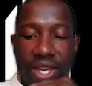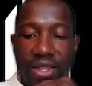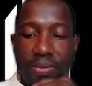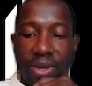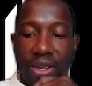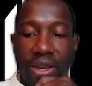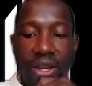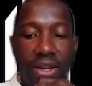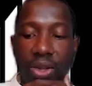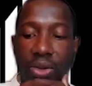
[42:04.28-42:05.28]
hath
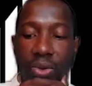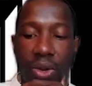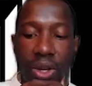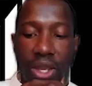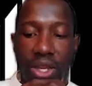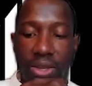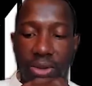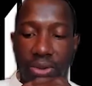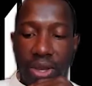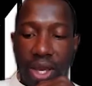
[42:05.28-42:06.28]
begun a good work in
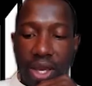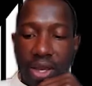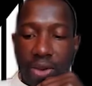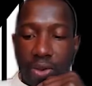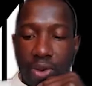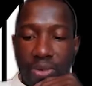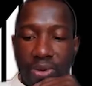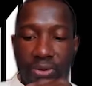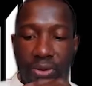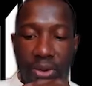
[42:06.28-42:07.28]
you will
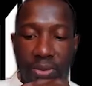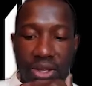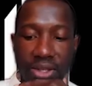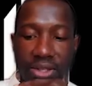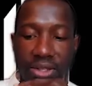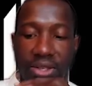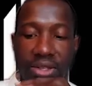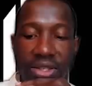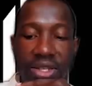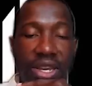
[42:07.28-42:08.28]
perform it until
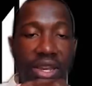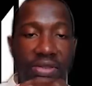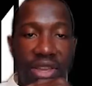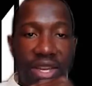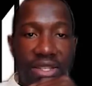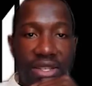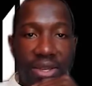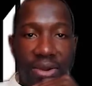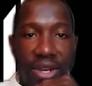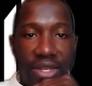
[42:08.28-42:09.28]
the day of Yache
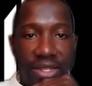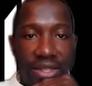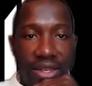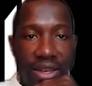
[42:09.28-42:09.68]
Christ.